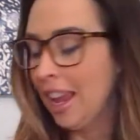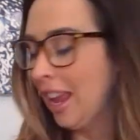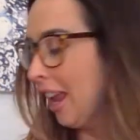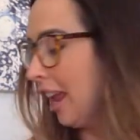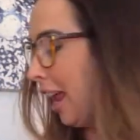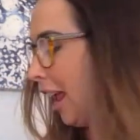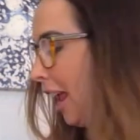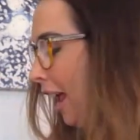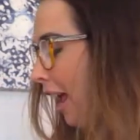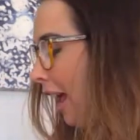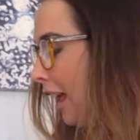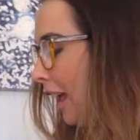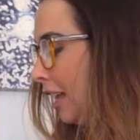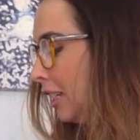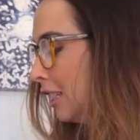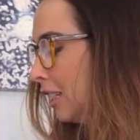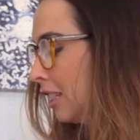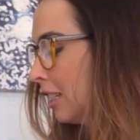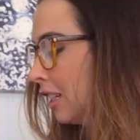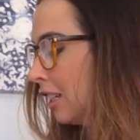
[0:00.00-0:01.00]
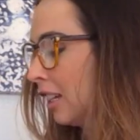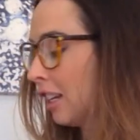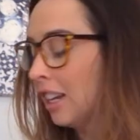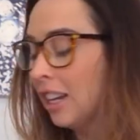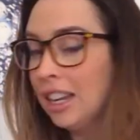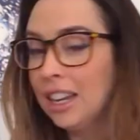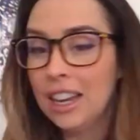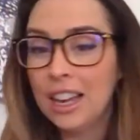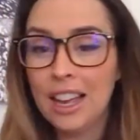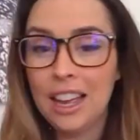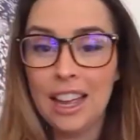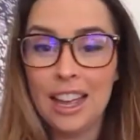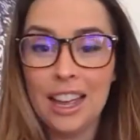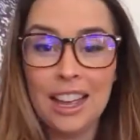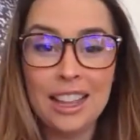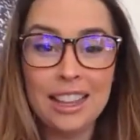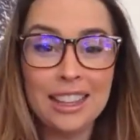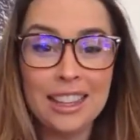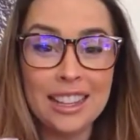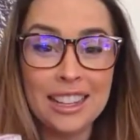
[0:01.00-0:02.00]
and
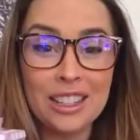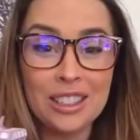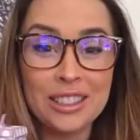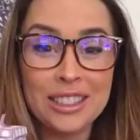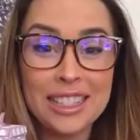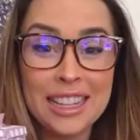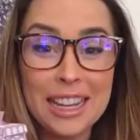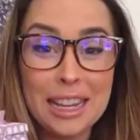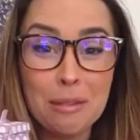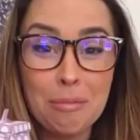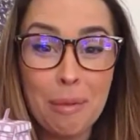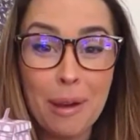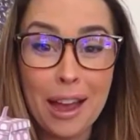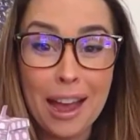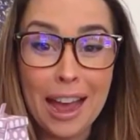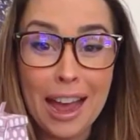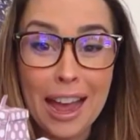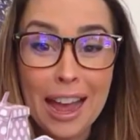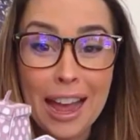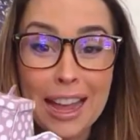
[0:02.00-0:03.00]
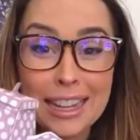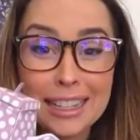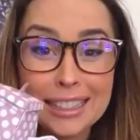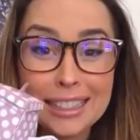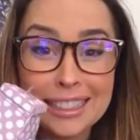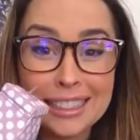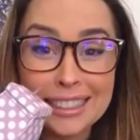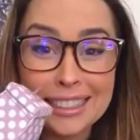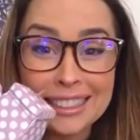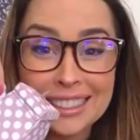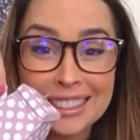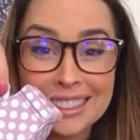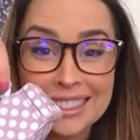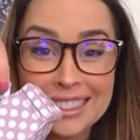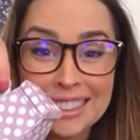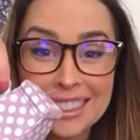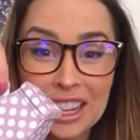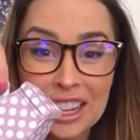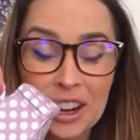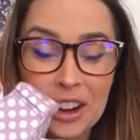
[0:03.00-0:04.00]
a little teapot.
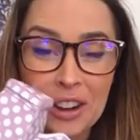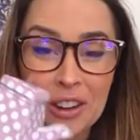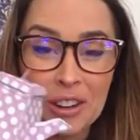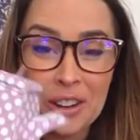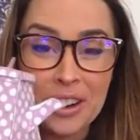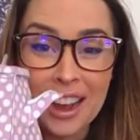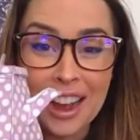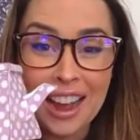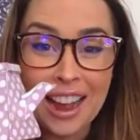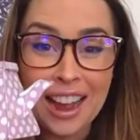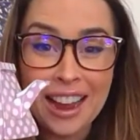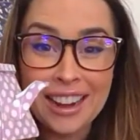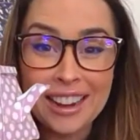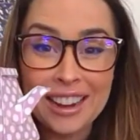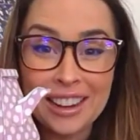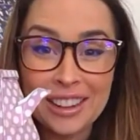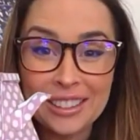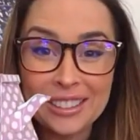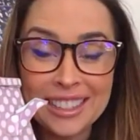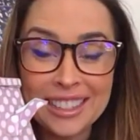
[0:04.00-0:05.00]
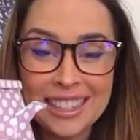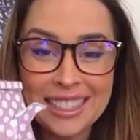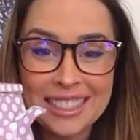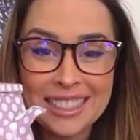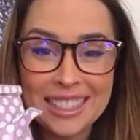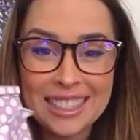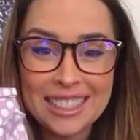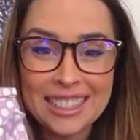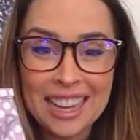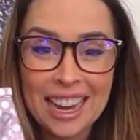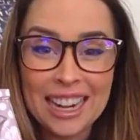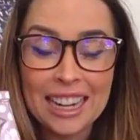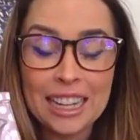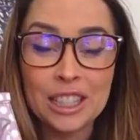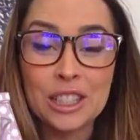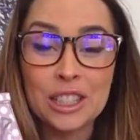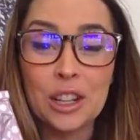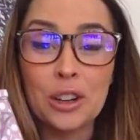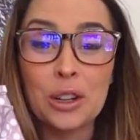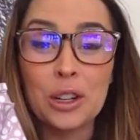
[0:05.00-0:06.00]
Oh, I know. It's
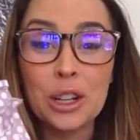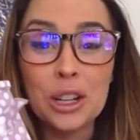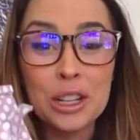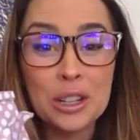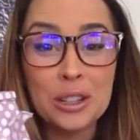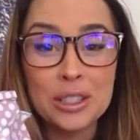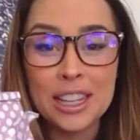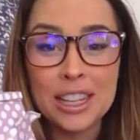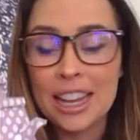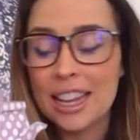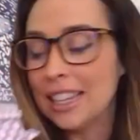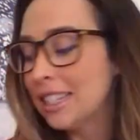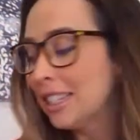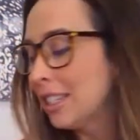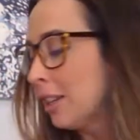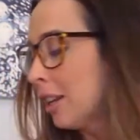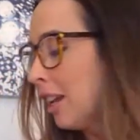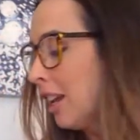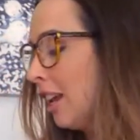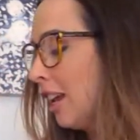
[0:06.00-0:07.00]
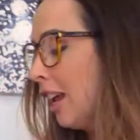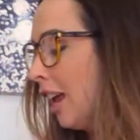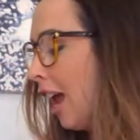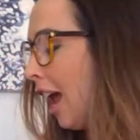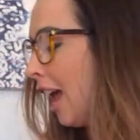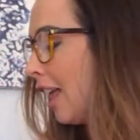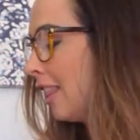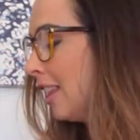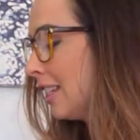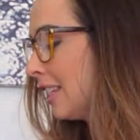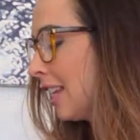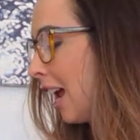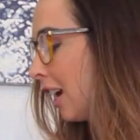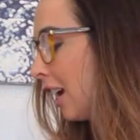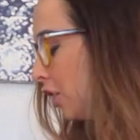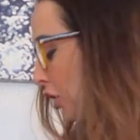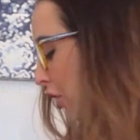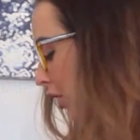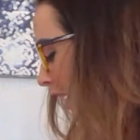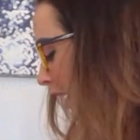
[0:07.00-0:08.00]
exciting. So good news is, and this
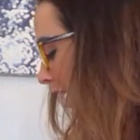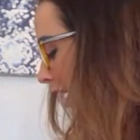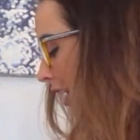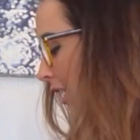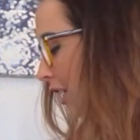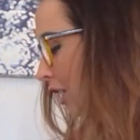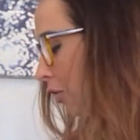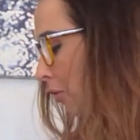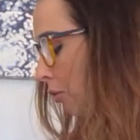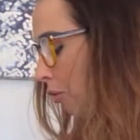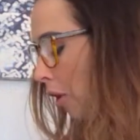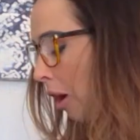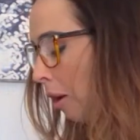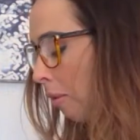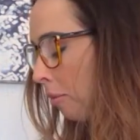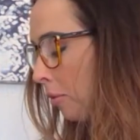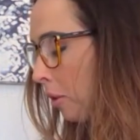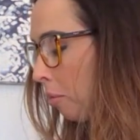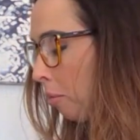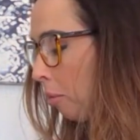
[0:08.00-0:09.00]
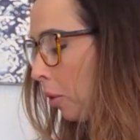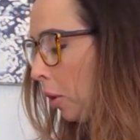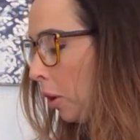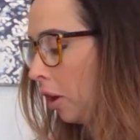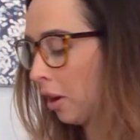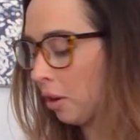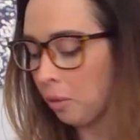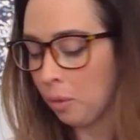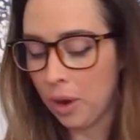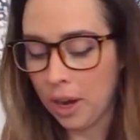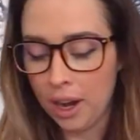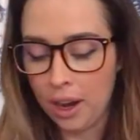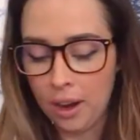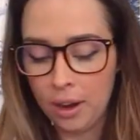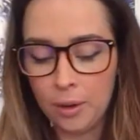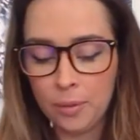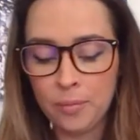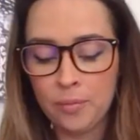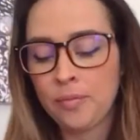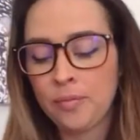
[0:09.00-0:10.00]
actually is from the book
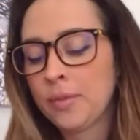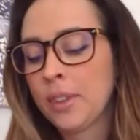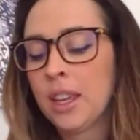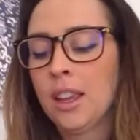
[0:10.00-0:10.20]
where